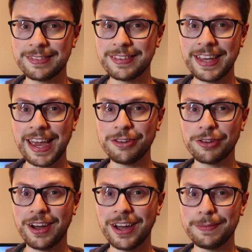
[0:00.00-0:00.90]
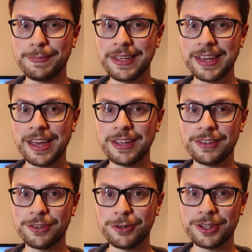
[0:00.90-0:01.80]

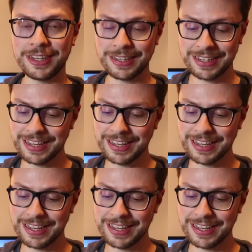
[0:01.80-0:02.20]
Thibaud.